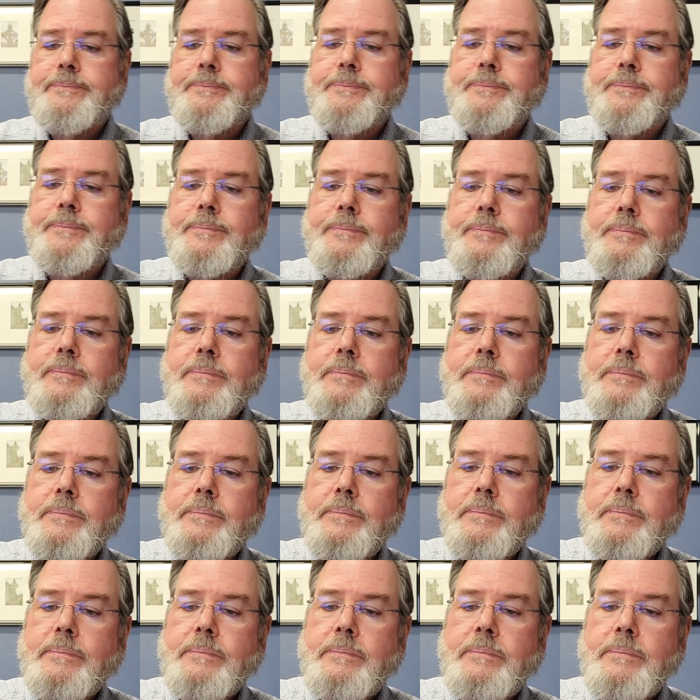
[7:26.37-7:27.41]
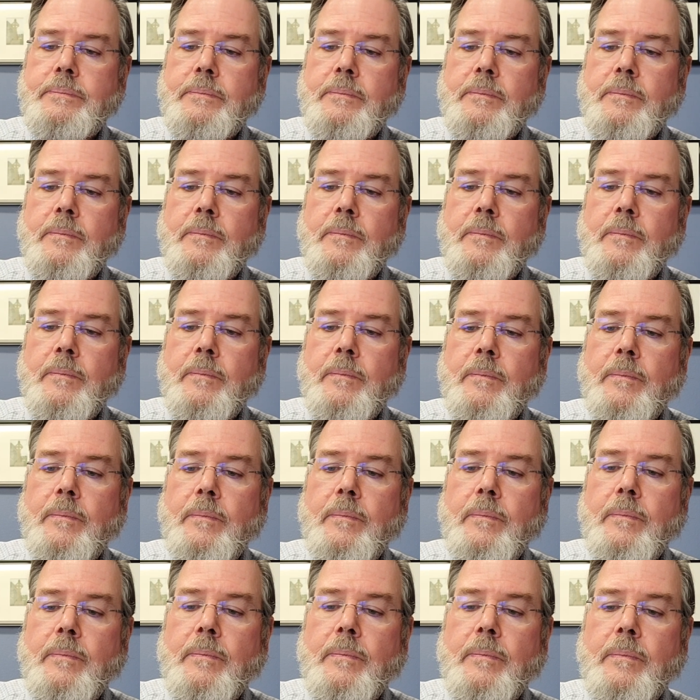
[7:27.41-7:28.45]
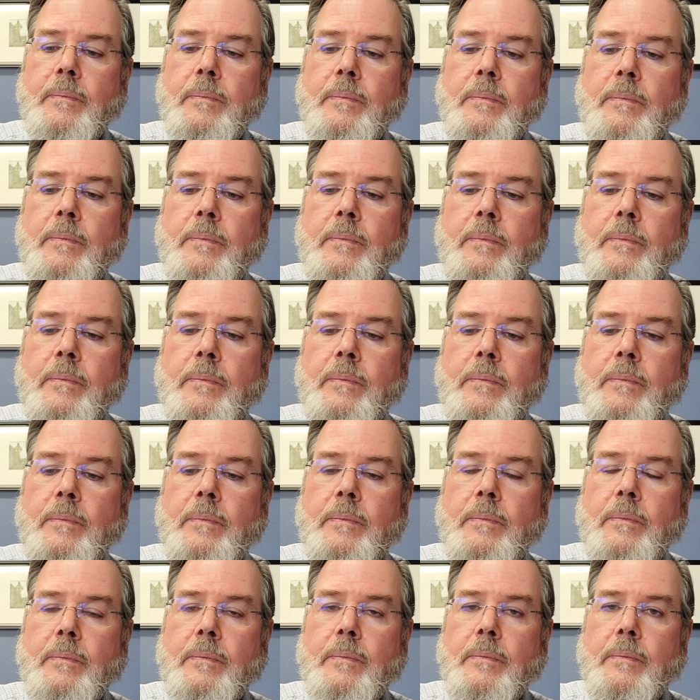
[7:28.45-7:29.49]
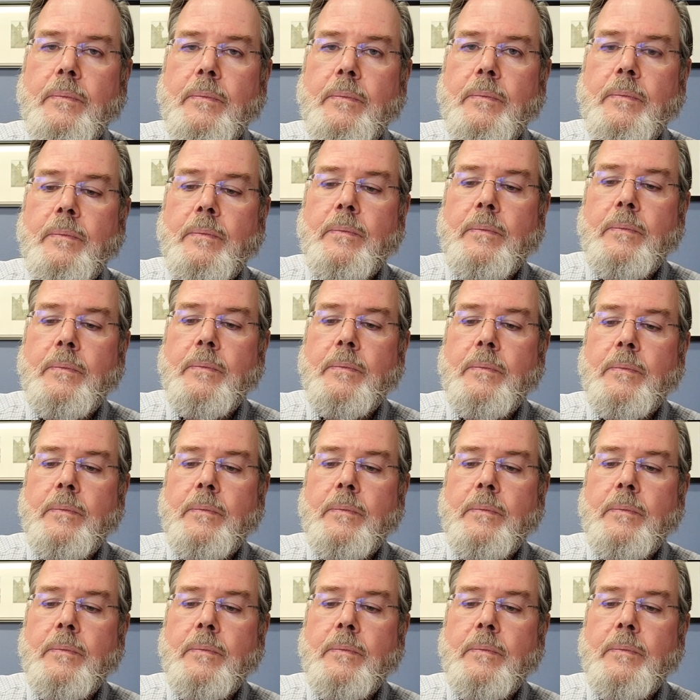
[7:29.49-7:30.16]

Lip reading: Nothing is said.